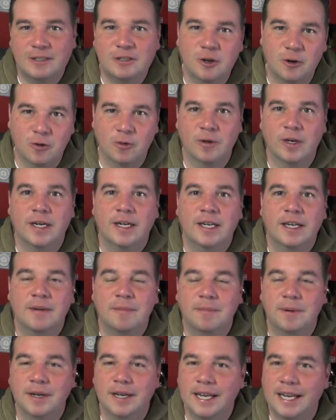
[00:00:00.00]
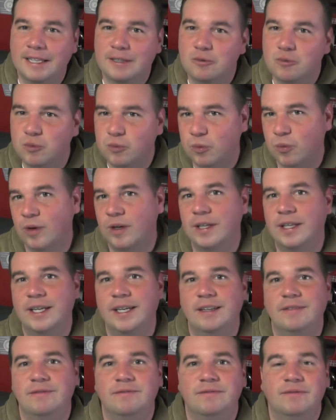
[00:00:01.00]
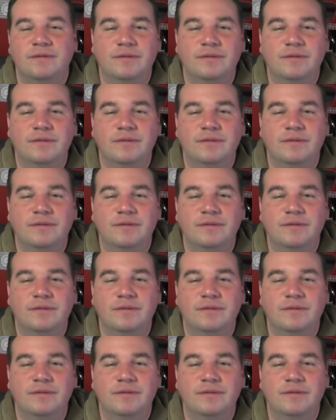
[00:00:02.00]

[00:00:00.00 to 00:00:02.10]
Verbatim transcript: don't read it, but it's really